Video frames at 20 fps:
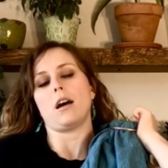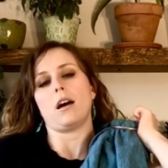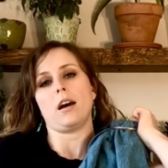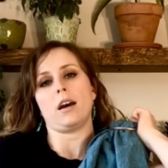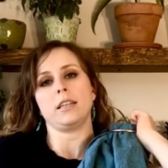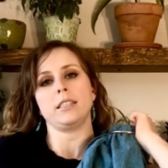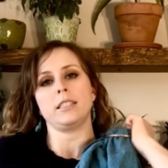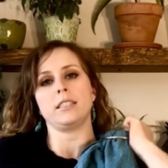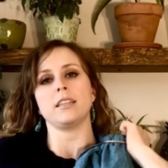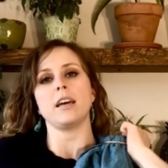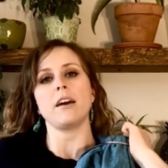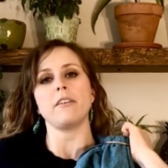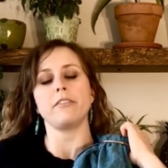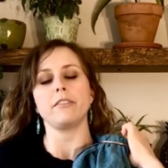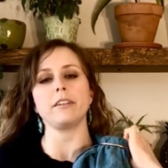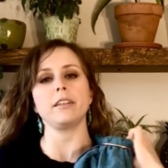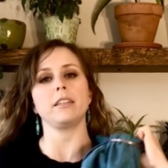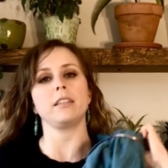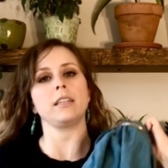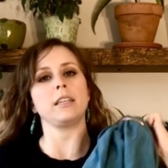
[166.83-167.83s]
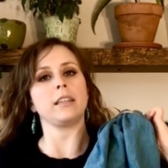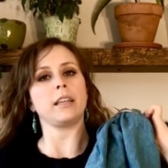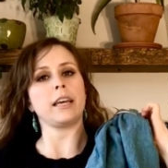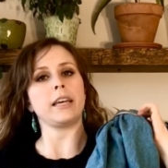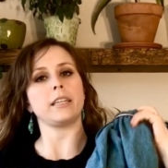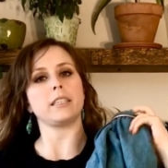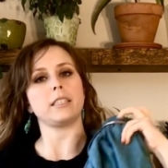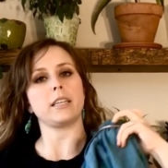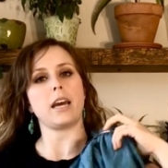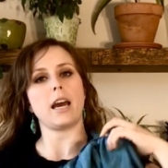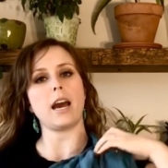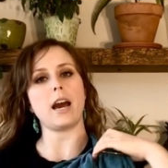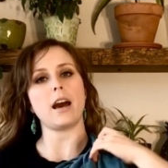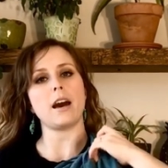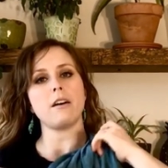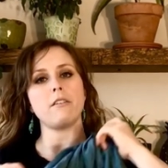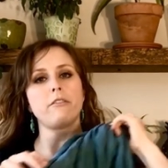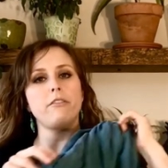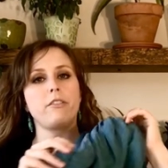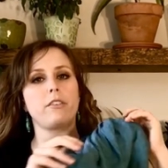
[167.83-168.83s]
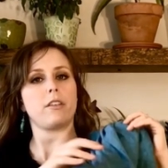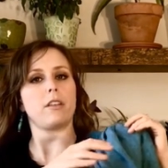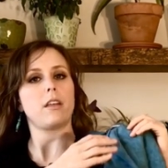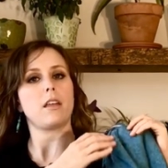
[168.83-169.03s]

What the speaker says: I definitely like to have